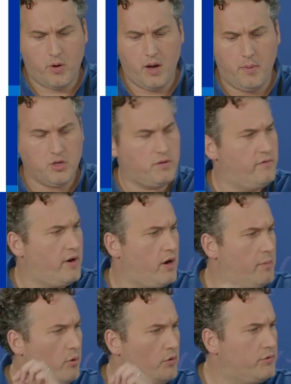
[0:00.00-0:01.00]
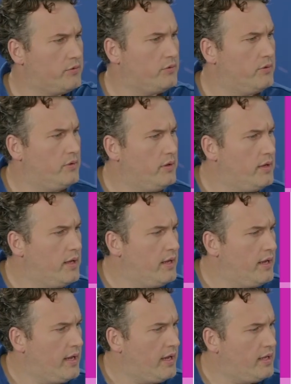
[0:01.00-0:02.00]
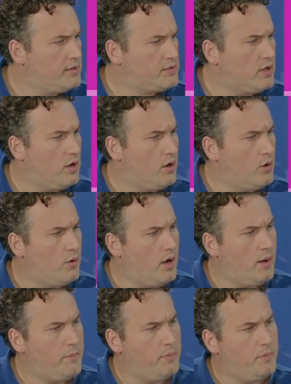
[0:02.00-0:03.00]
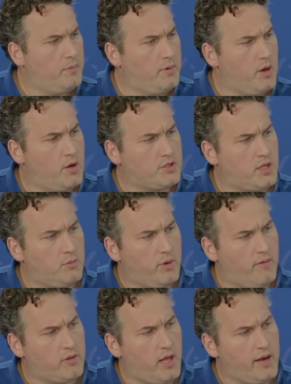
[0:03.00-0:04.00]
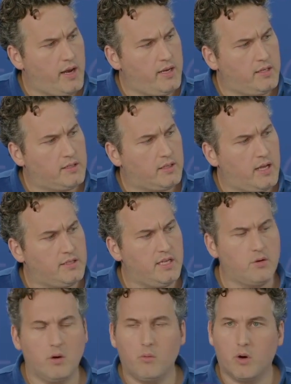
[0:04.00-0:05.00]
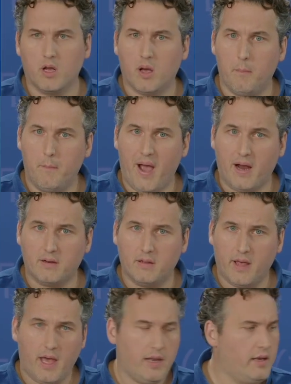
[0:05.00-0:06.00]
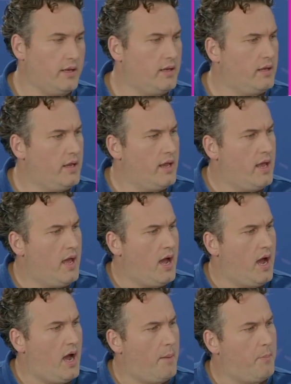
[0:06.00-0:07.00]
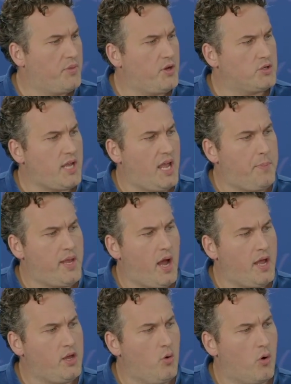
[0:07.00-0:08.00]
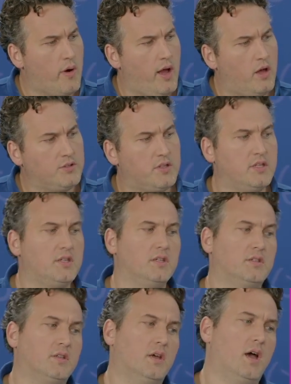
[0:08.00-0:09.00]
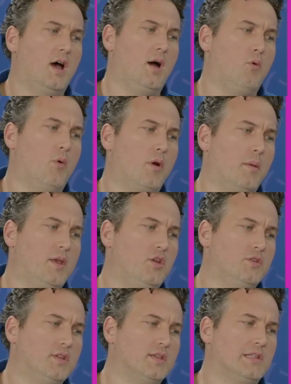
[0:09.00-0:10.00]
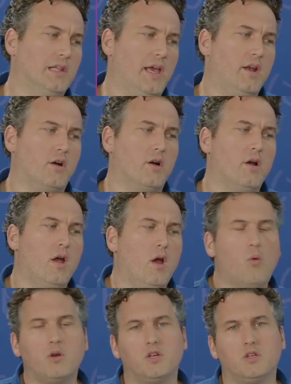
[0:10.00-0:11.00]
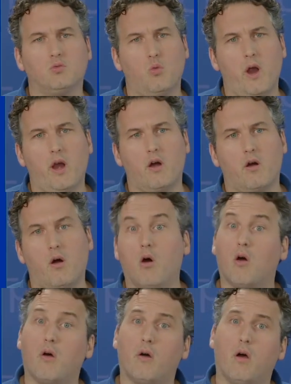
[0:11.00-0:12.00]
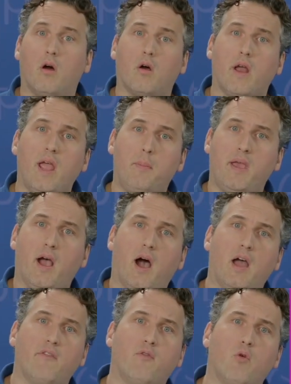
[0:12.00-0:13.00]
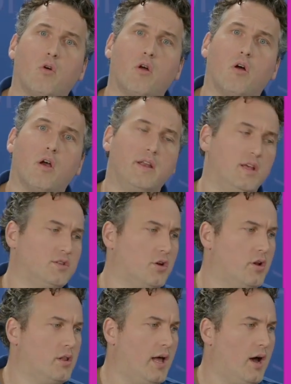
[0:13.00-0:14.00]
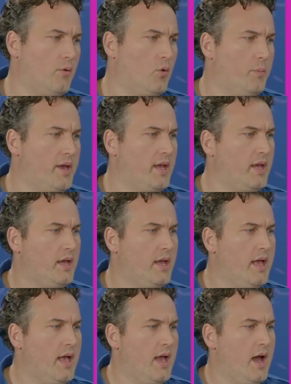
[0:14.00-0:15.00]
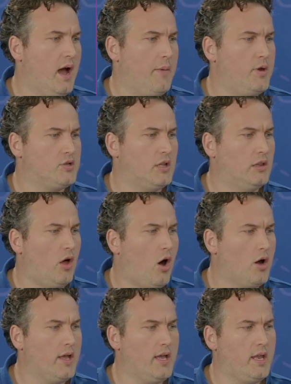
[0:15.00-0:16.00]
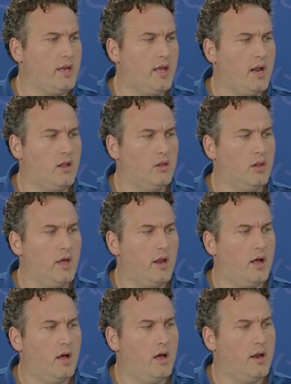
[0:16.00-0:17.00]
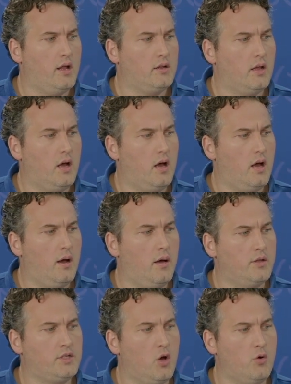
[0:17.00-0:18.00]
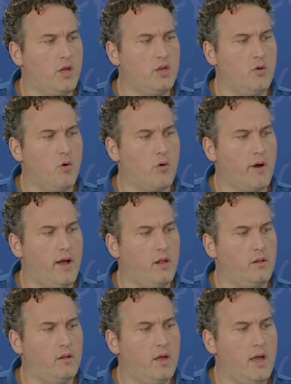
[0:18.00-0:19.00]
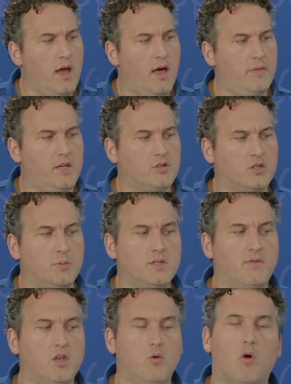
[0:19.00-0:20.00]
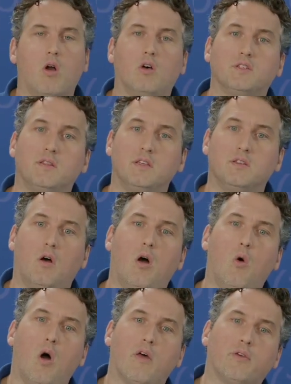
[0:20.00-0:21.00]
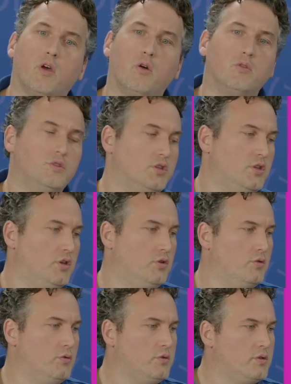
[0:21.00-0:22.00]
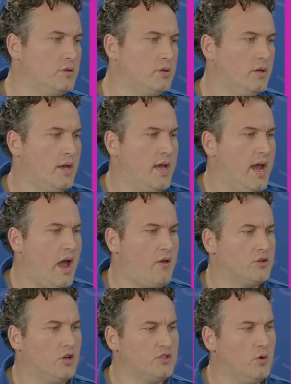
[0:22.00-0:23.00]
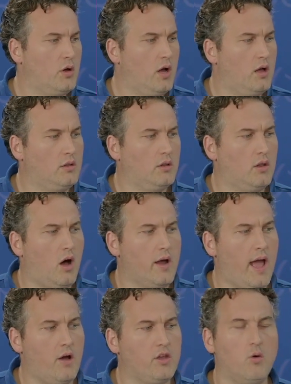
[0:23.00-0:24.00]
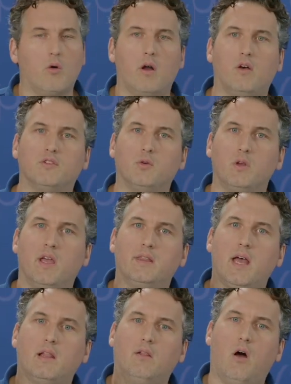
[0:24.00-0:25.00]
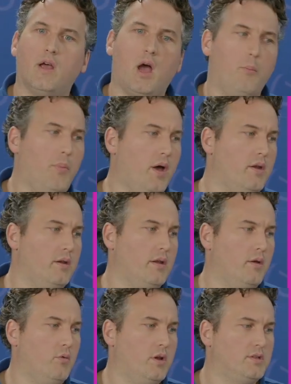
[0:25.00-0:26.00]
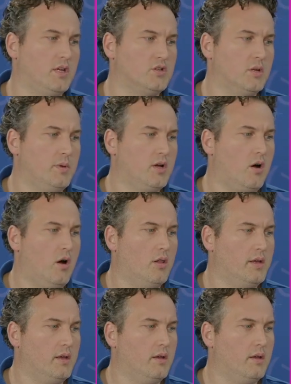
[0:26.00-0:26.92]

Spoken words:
a bunch of variables. And so notice that we have client ID, client secret. We're going to come back to that. But there's API URLs. This is what we're going to be using this later, which is where our API for our Identity Security Cloud will be. There's a login and a token URL. These are specific URLs that these OAuth codes use. And there's also a logout URL. So when you hit that logout button, it would essentially be calling